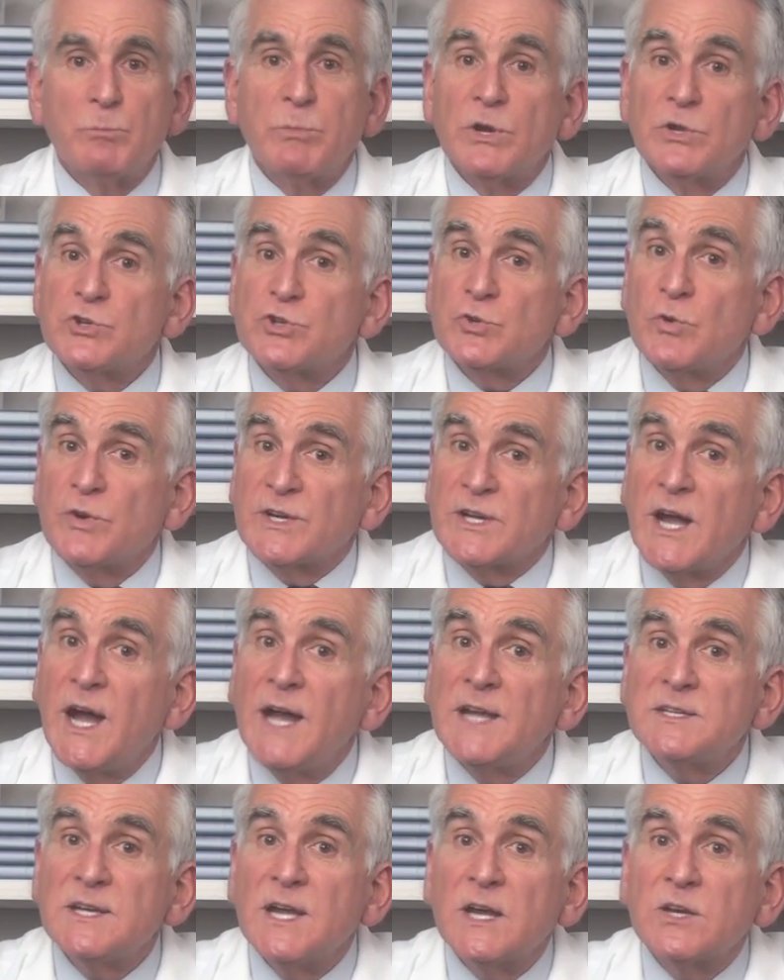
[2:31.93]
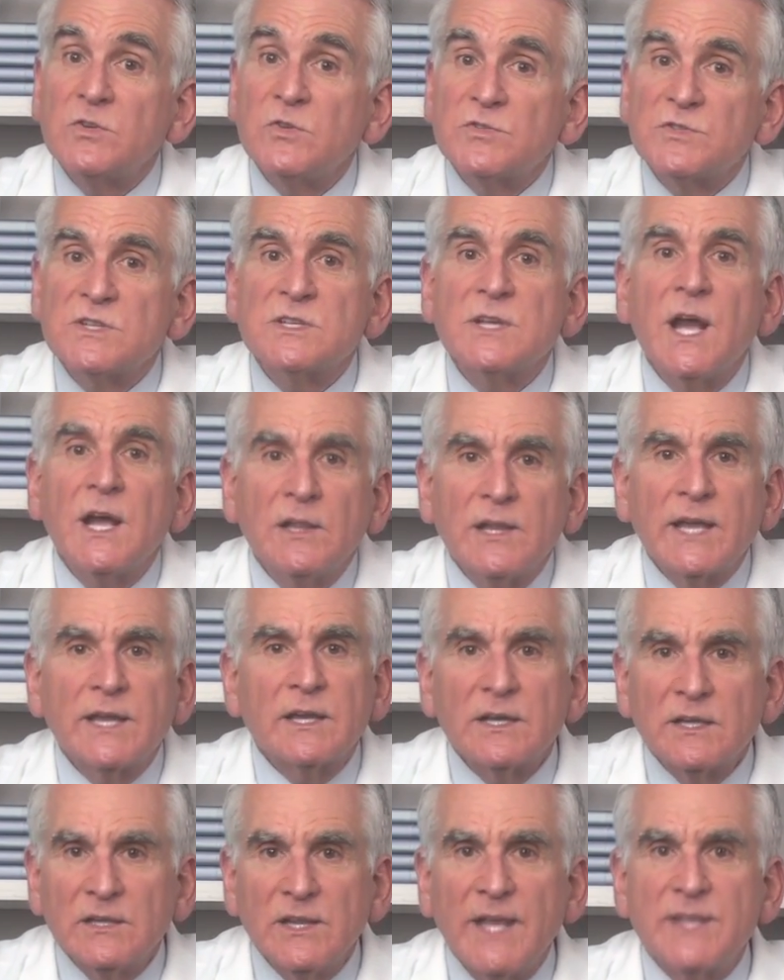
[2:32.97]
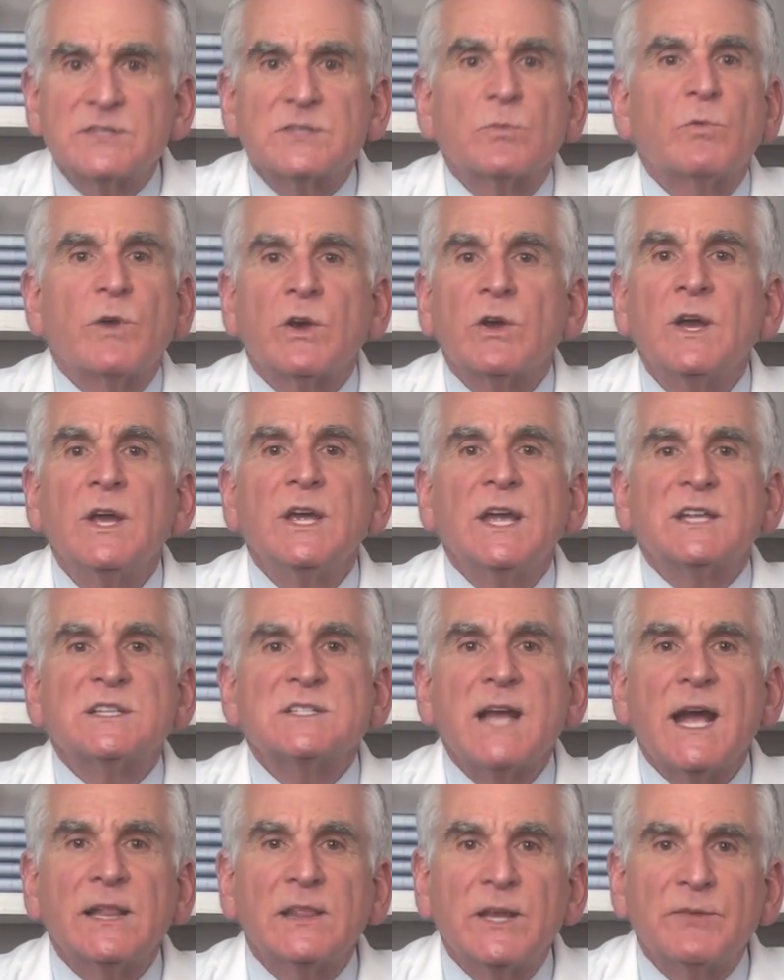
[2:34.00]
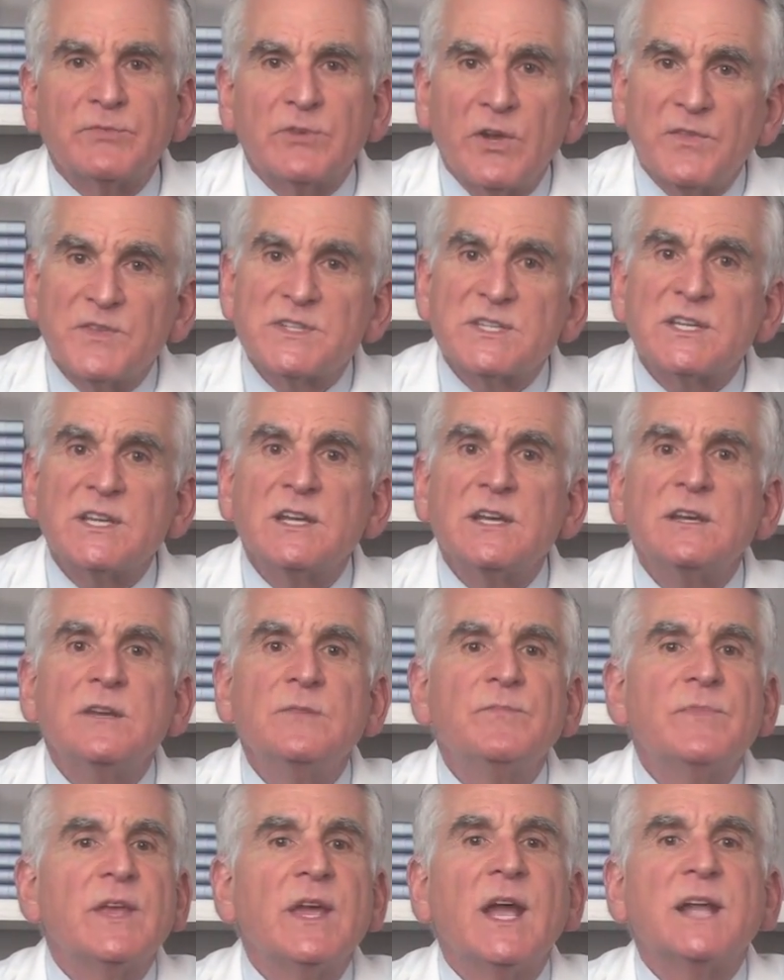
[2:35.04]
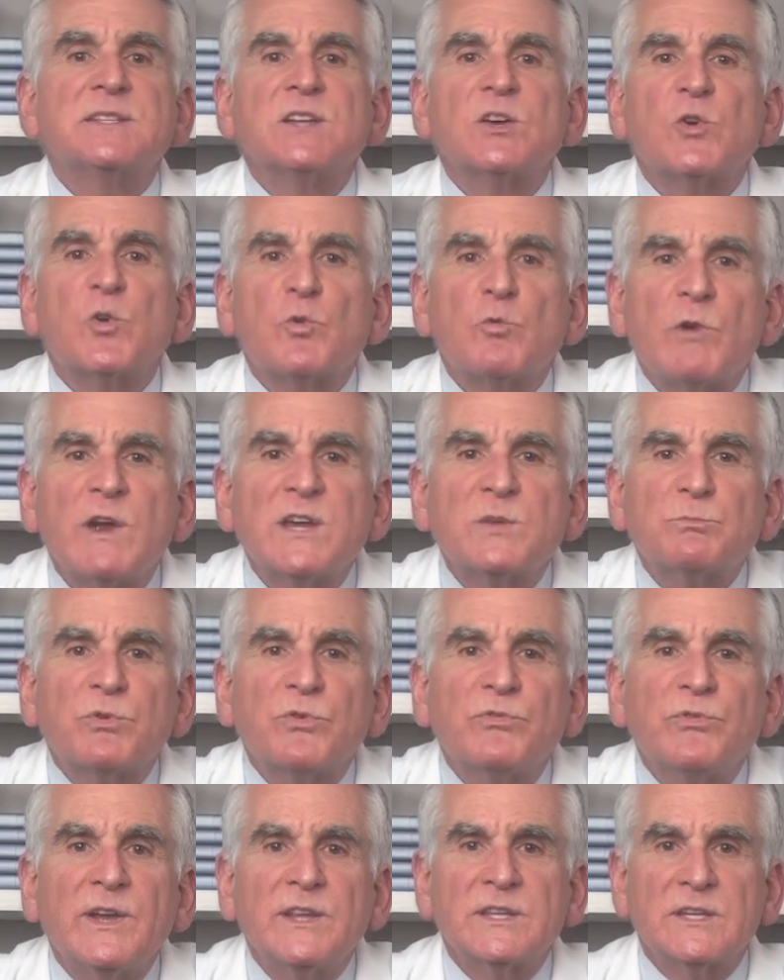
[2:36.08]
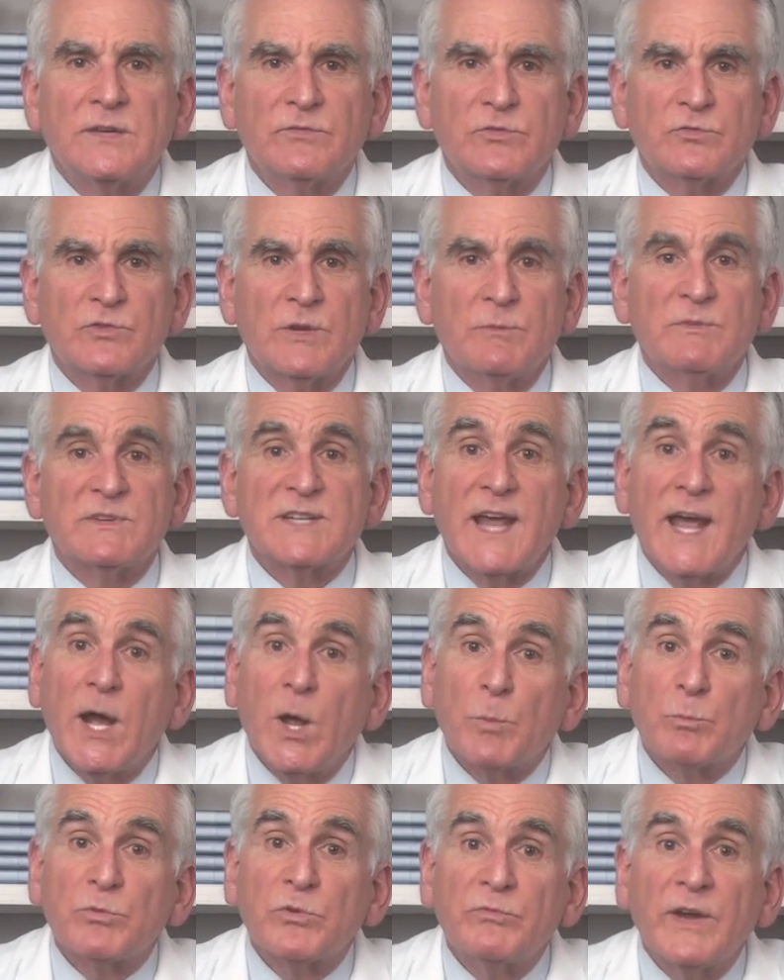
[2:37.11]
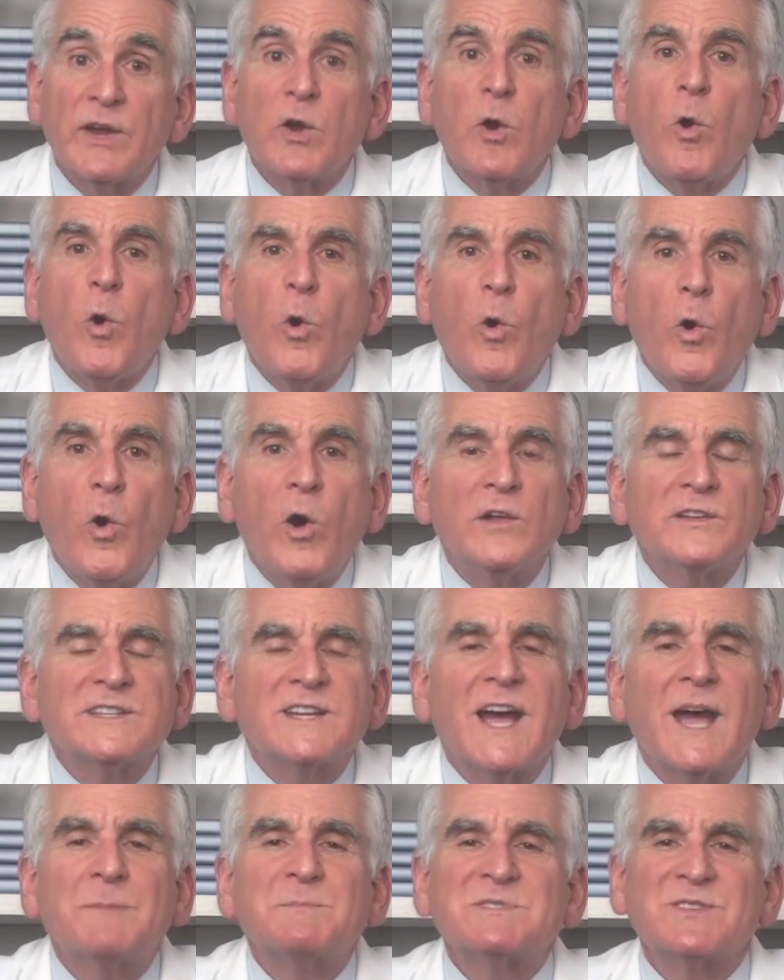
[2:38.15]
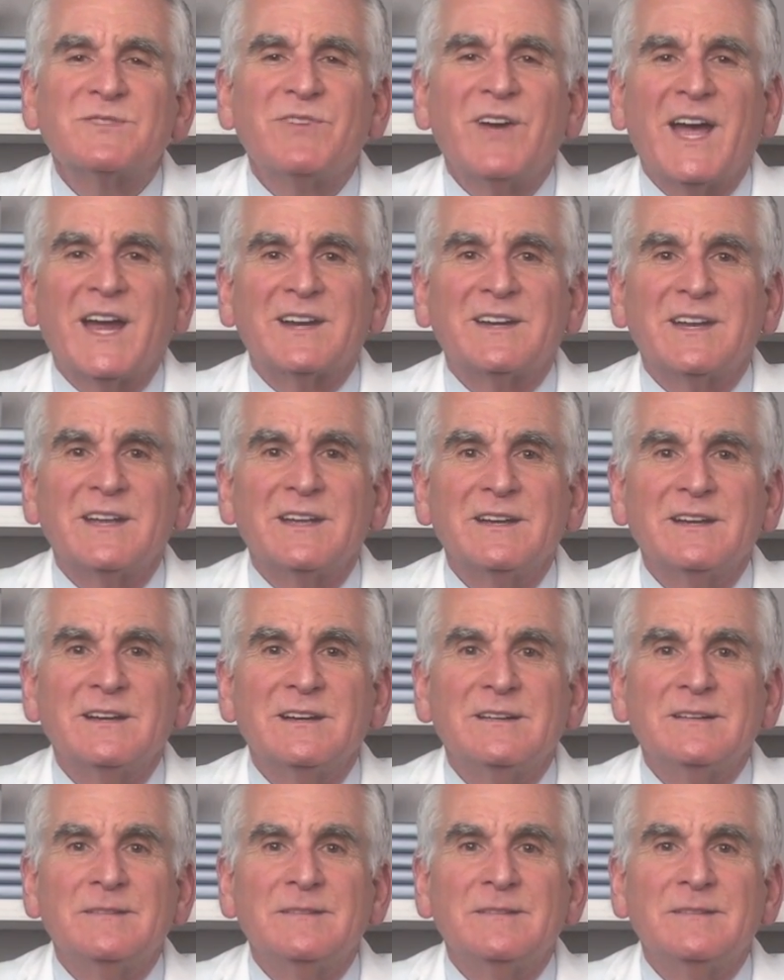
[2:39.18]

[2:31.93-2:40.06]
But in short contact uses, like a cleanser where it's not left on the skin, it's a great preventative treatment to help prevent all types of acne.